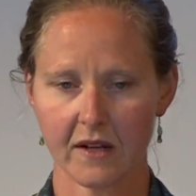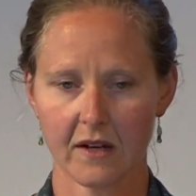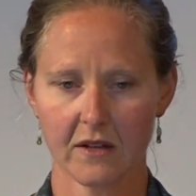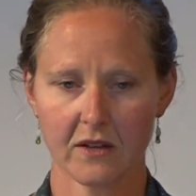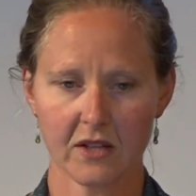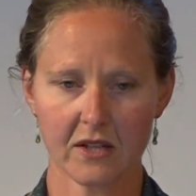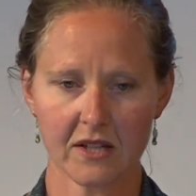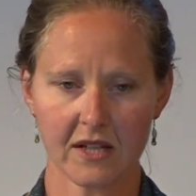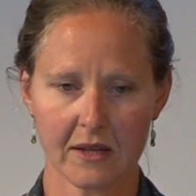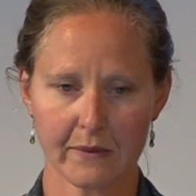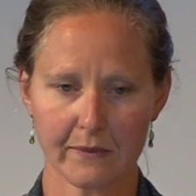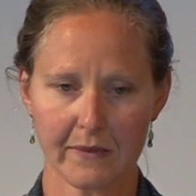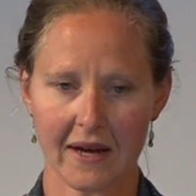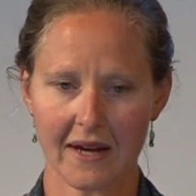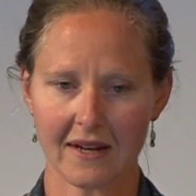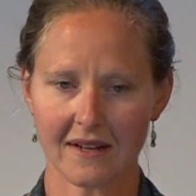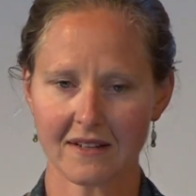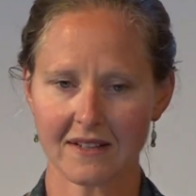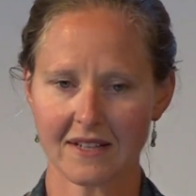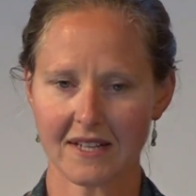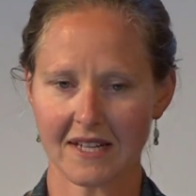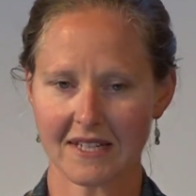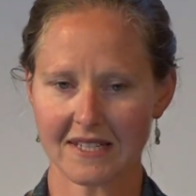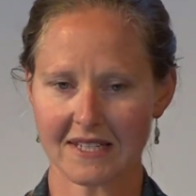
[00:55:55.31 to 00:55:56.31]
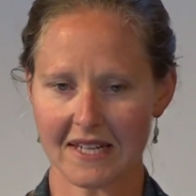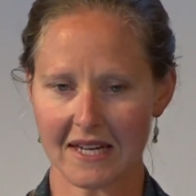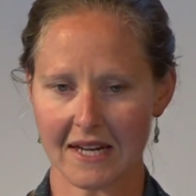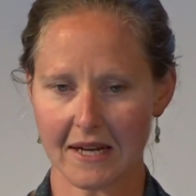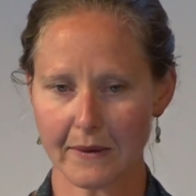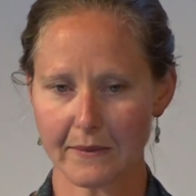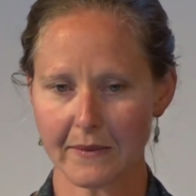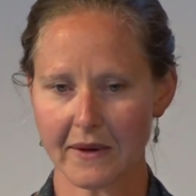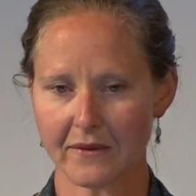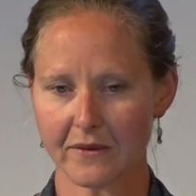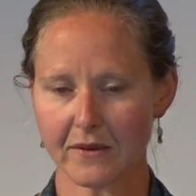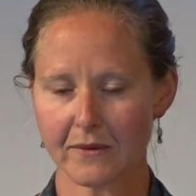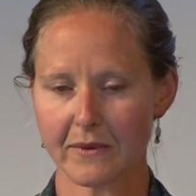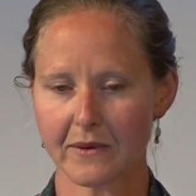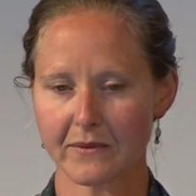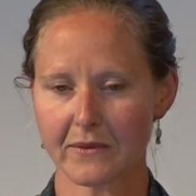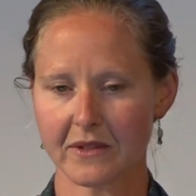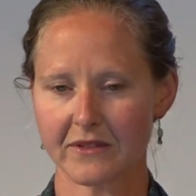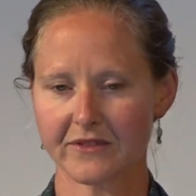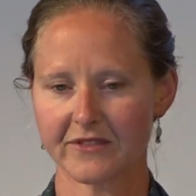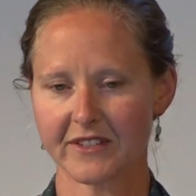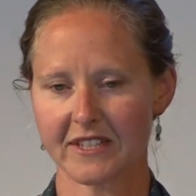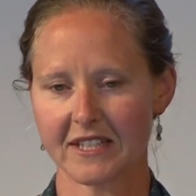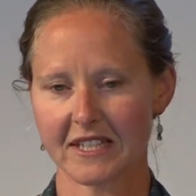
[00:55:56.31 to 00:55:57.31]
Looking back on that time, I
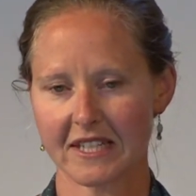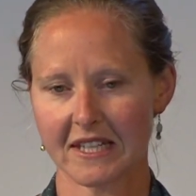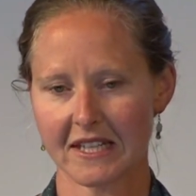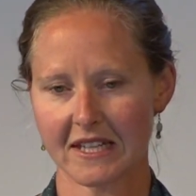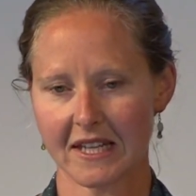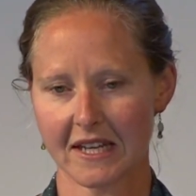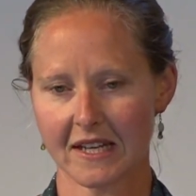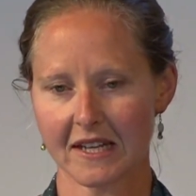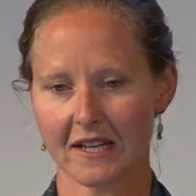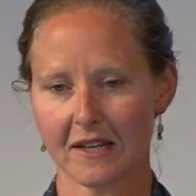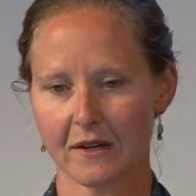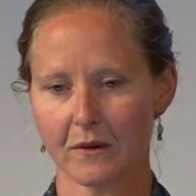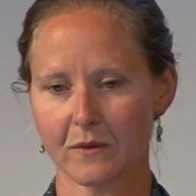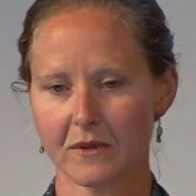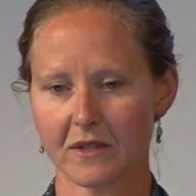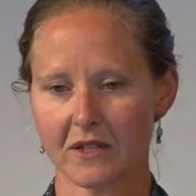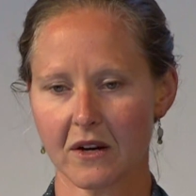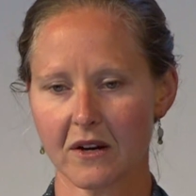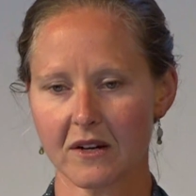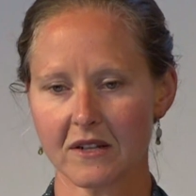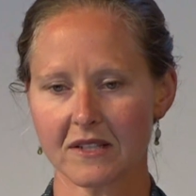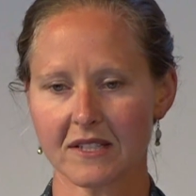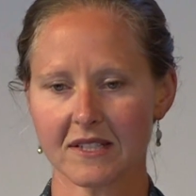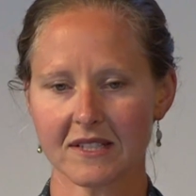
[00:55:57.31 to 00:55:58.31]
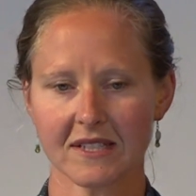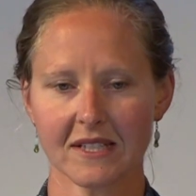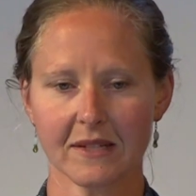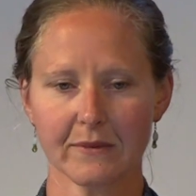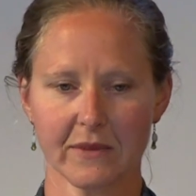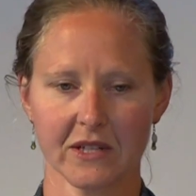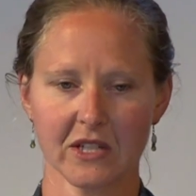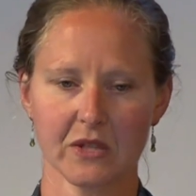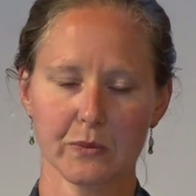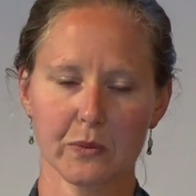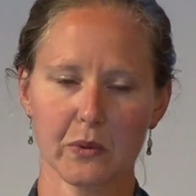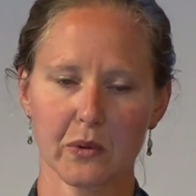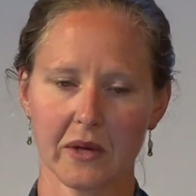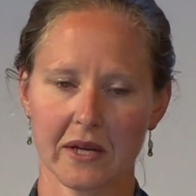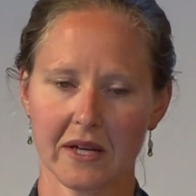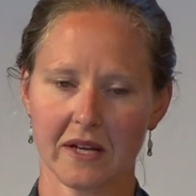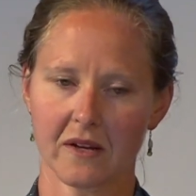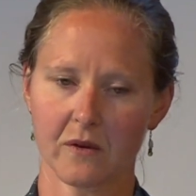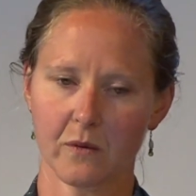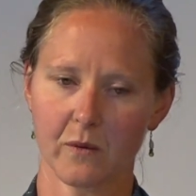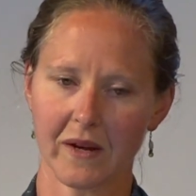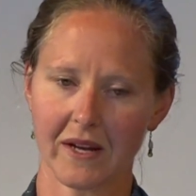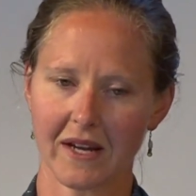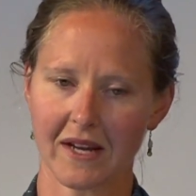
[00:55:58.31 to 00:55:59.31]
remember feeling like it was hard to see much point
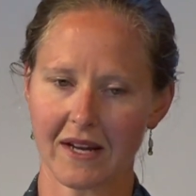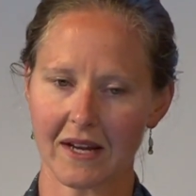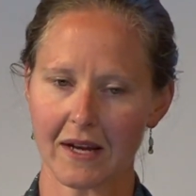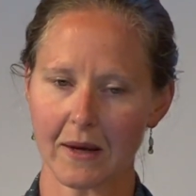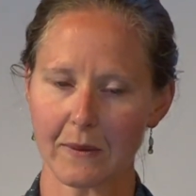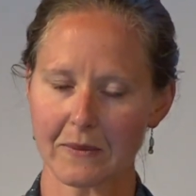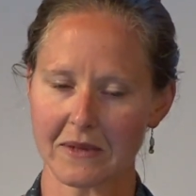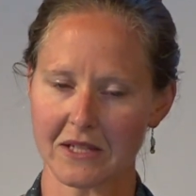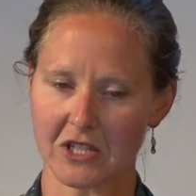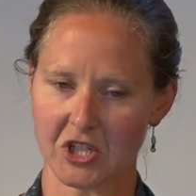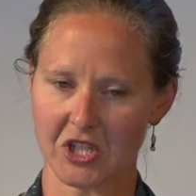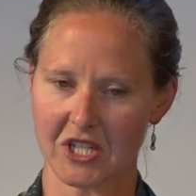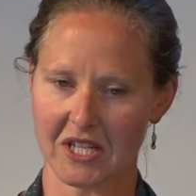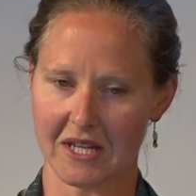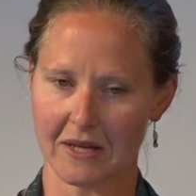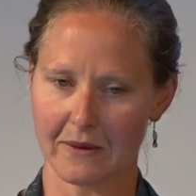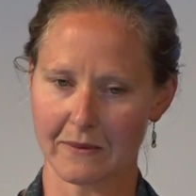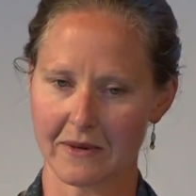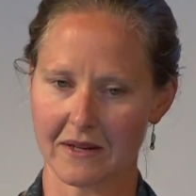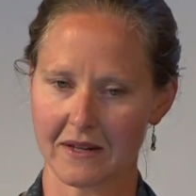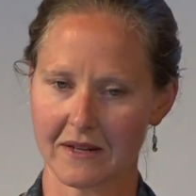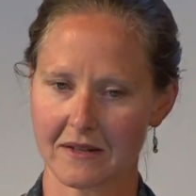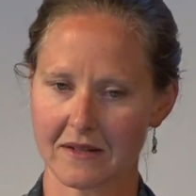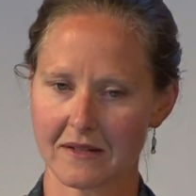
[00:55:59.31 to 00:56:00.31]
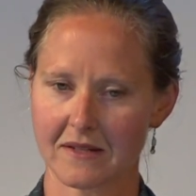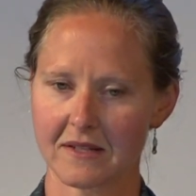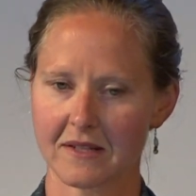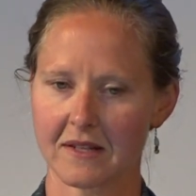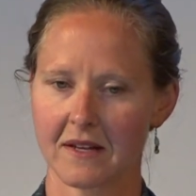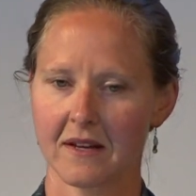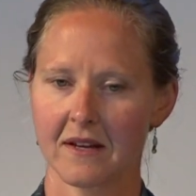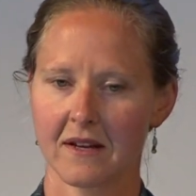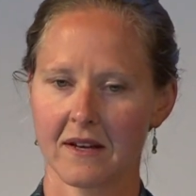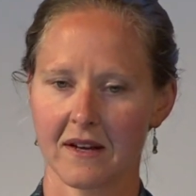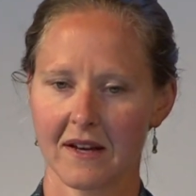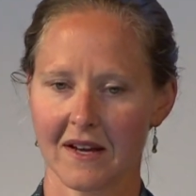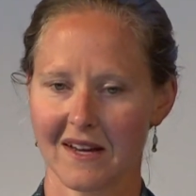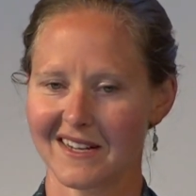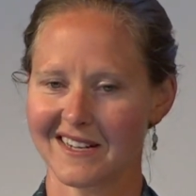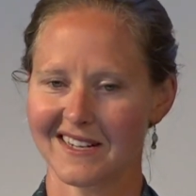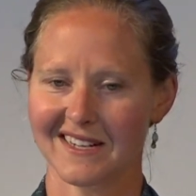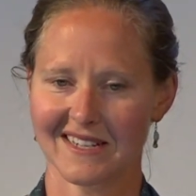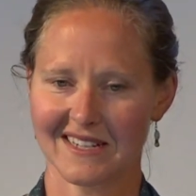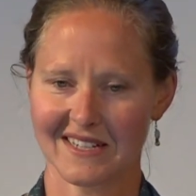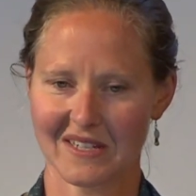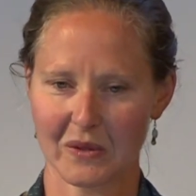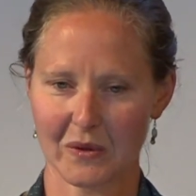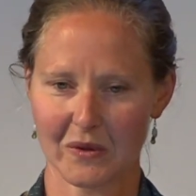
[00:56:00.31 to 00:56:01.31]
in waking up each day because I
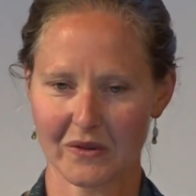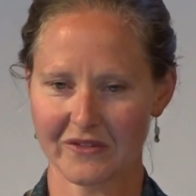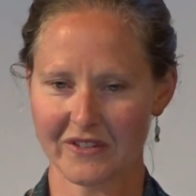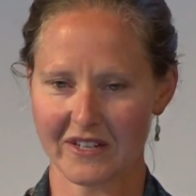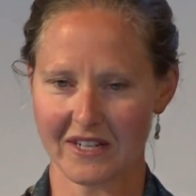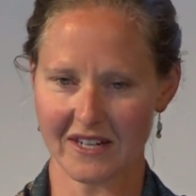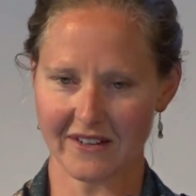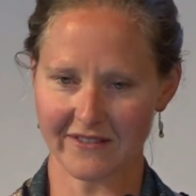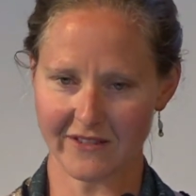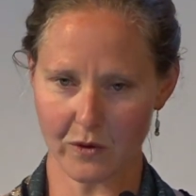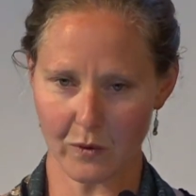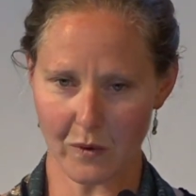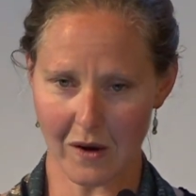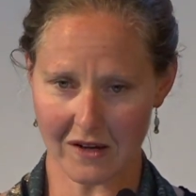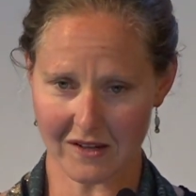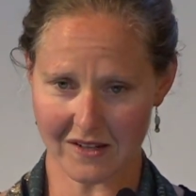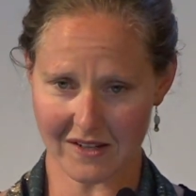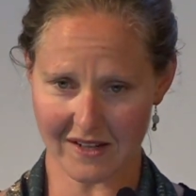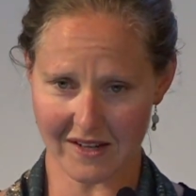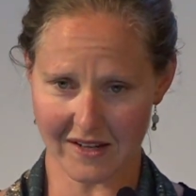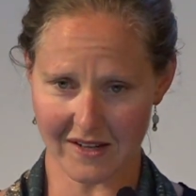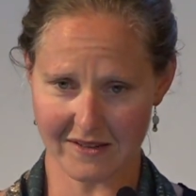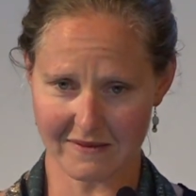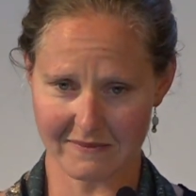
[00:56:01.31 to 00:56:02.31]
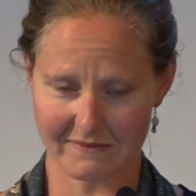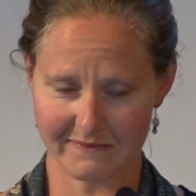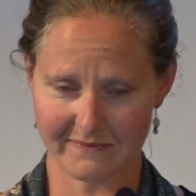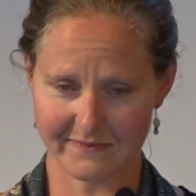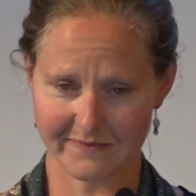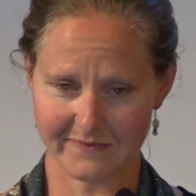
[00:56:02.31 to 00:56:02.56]
didn't know if I'd ever walk again.